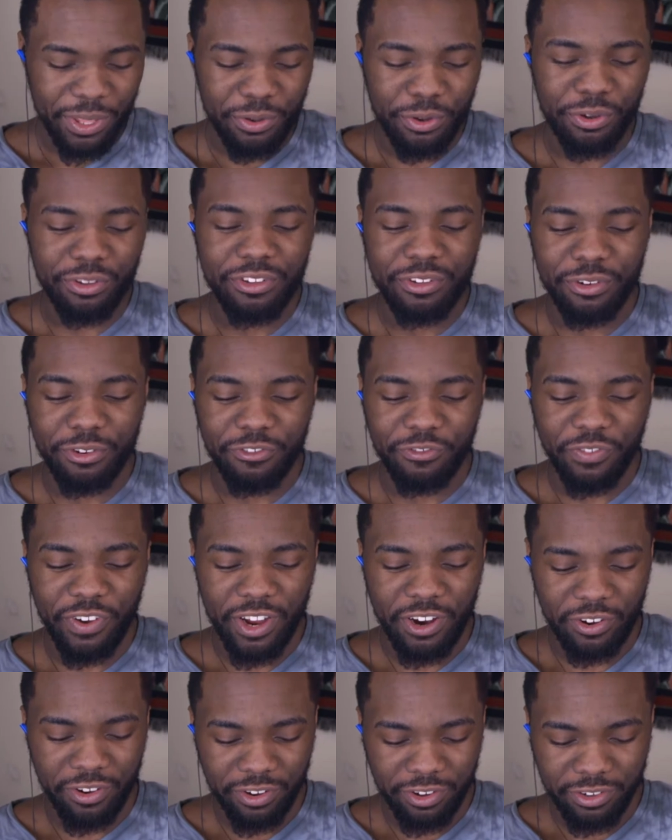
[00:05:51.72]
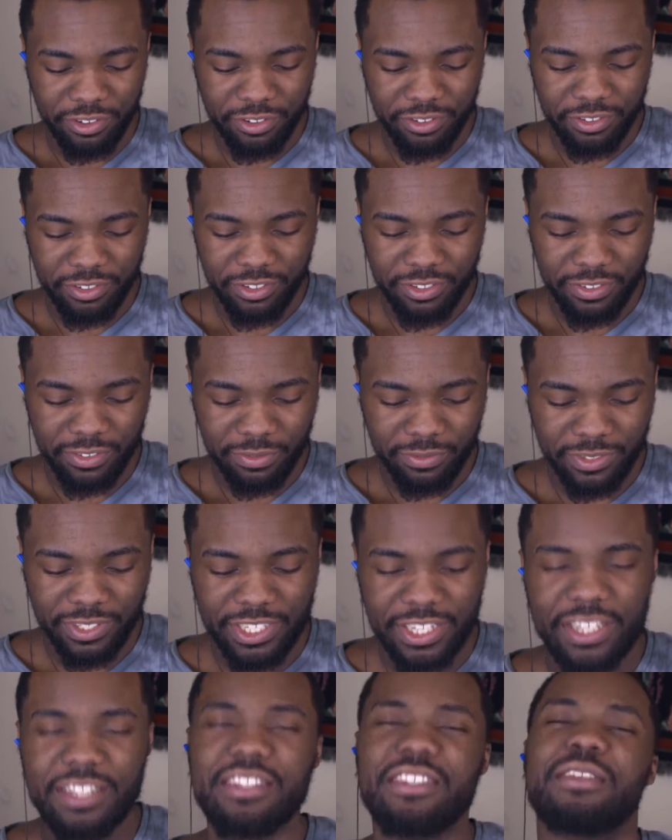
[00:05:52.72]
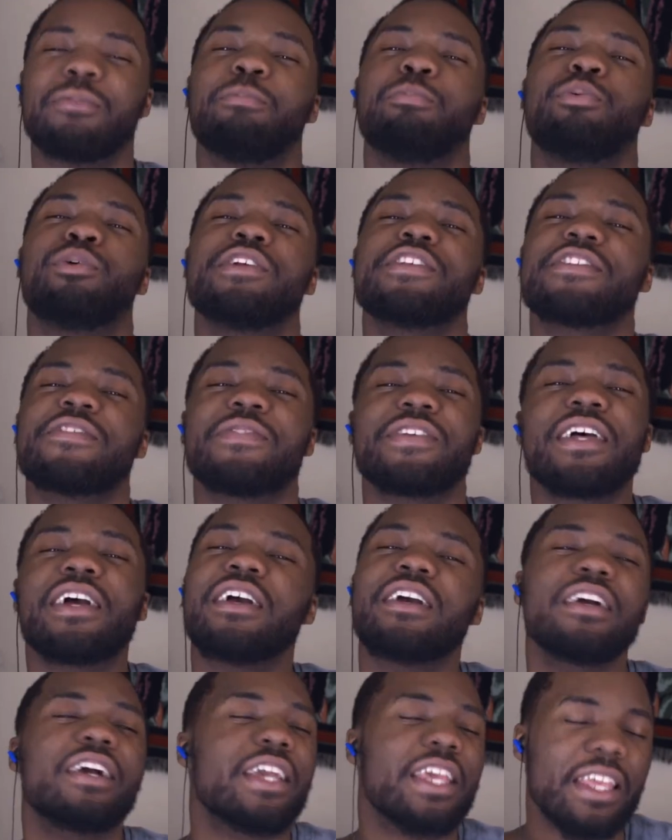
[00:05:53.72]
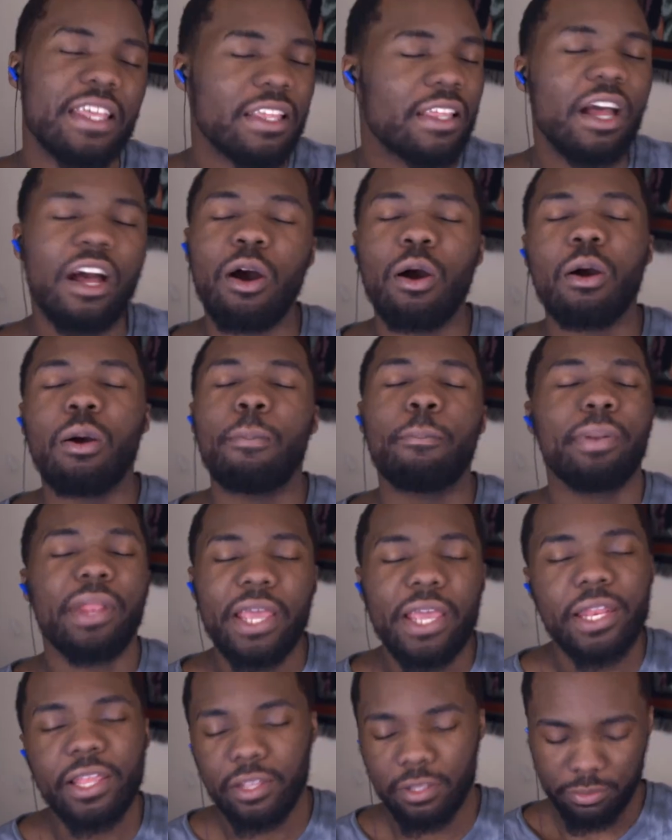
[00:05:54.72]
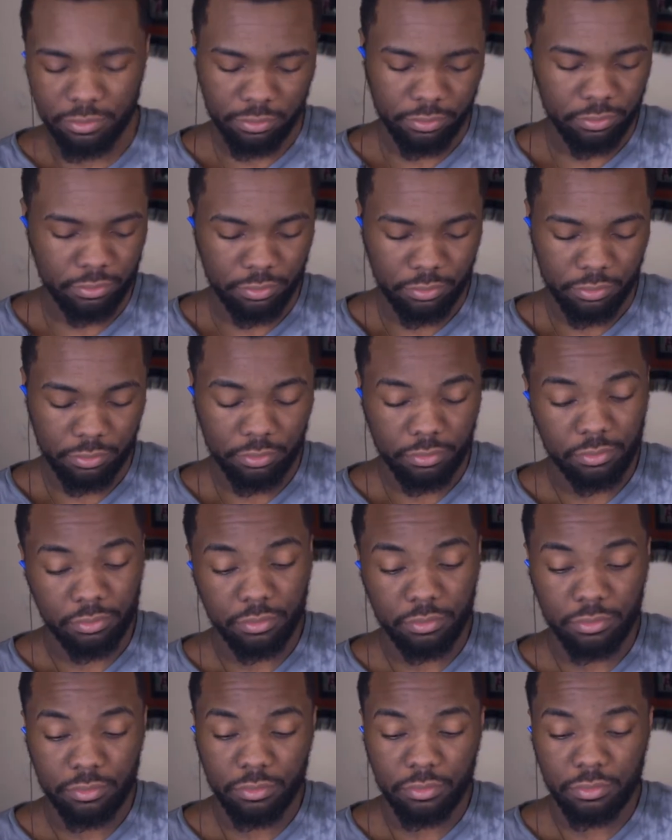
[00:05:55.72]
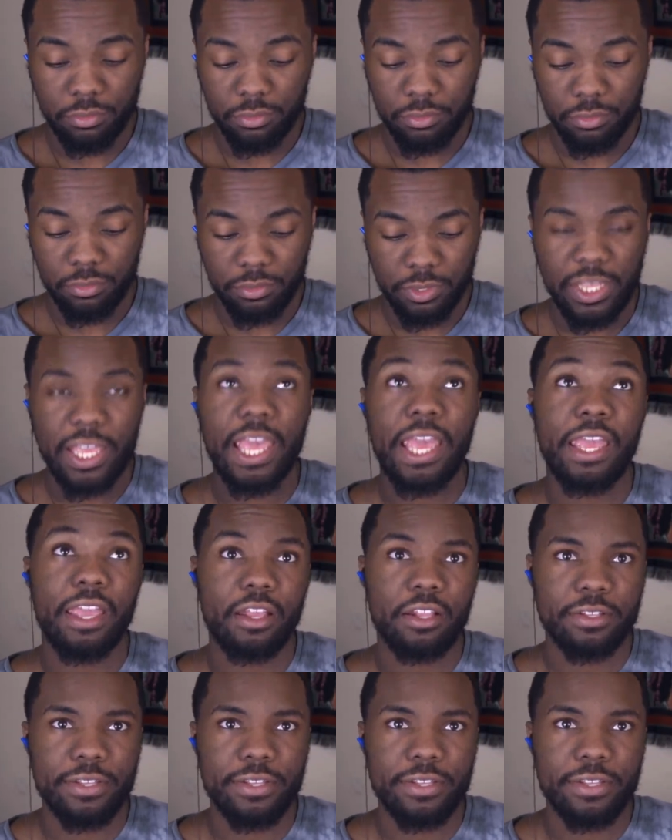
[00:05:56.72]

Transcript: you you a pharaoh. All right, all I have Vegeta's a prince of a, a, a planet. There's no reason to talk. King,